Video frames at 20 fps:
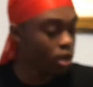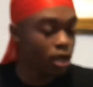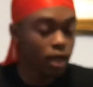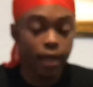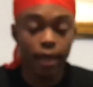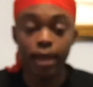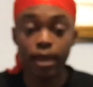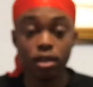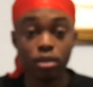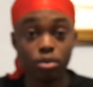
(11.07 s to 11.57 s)

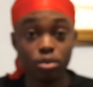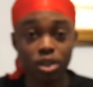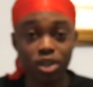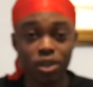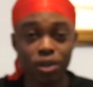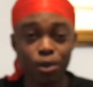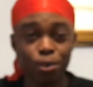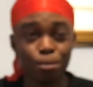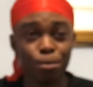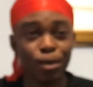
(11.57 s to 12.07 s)
Anyway,
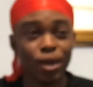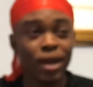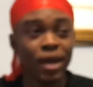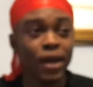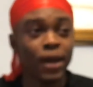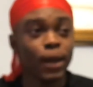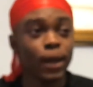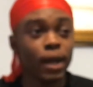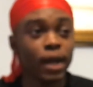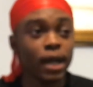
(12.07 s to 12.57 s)

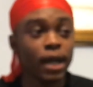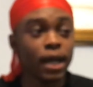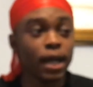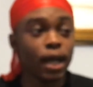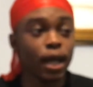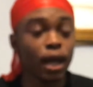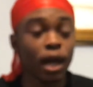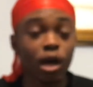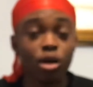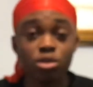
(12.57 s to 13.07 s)

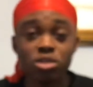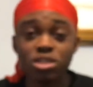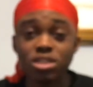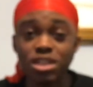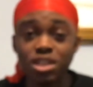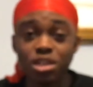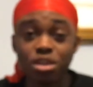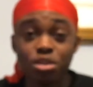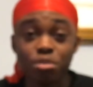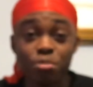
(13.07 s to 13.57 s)
I was
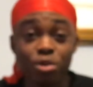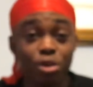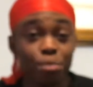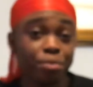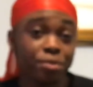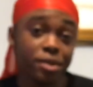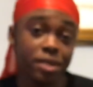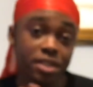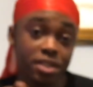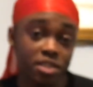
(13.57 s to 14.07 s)
thinking about
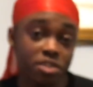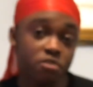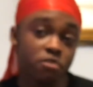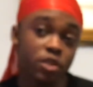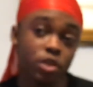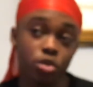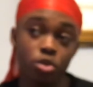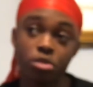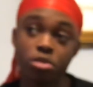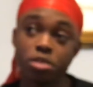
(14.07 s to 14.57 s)
putting this
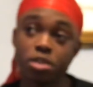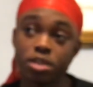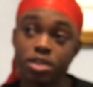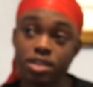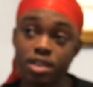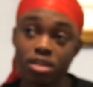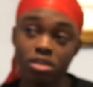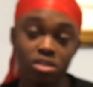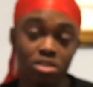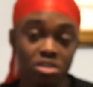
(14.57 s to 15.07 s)
video on the
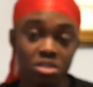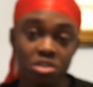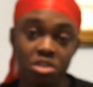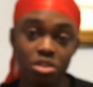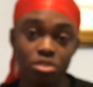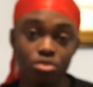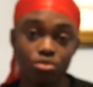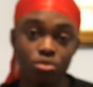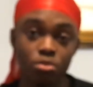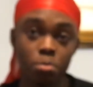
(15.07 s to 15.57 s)
second
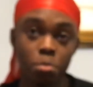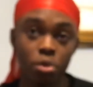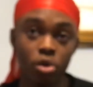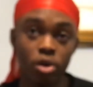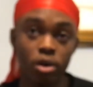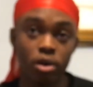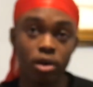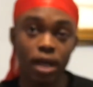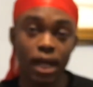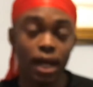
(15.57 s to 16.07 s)
channel,
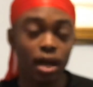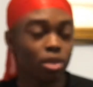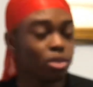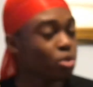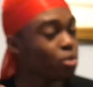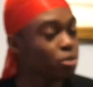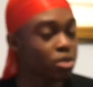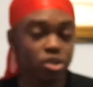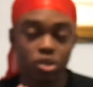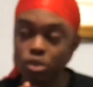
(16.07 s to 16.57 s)
but I know
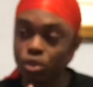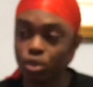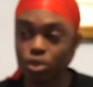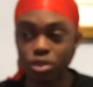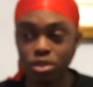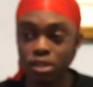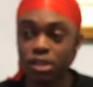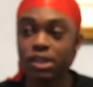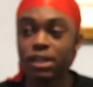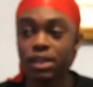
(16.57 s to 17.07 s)
it's not
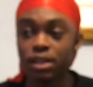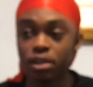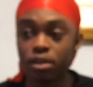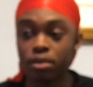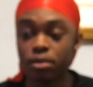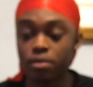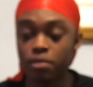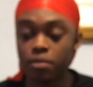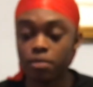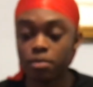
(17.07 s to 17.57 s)
gonna get
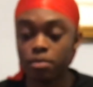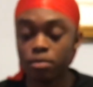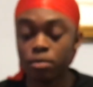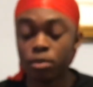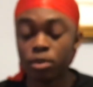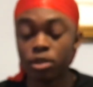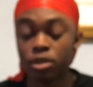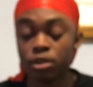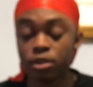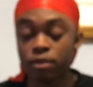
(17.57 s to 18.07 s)

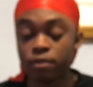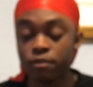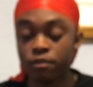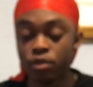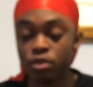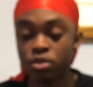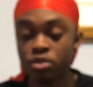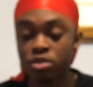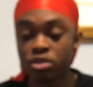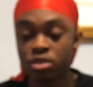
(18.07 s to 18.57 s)
the
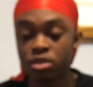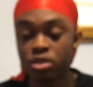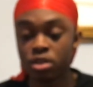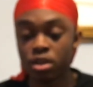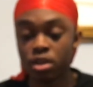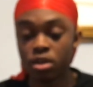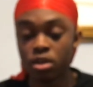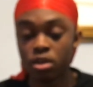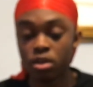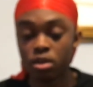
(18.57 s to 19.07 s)
views
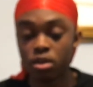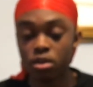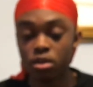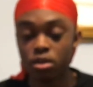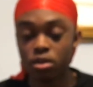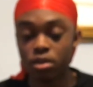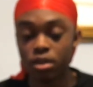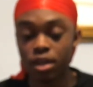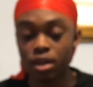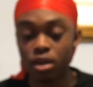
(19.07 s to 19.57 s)

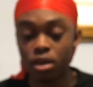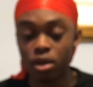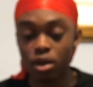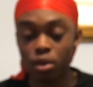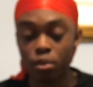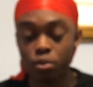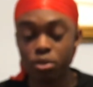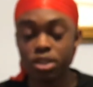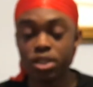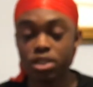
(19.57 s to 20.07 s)
that I
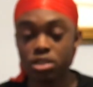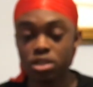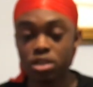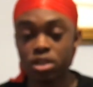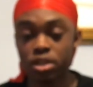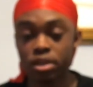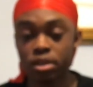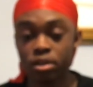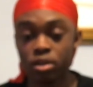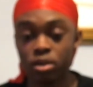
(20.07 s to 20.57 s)
want it to
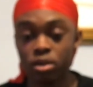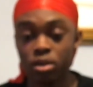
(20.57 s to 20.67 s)
get.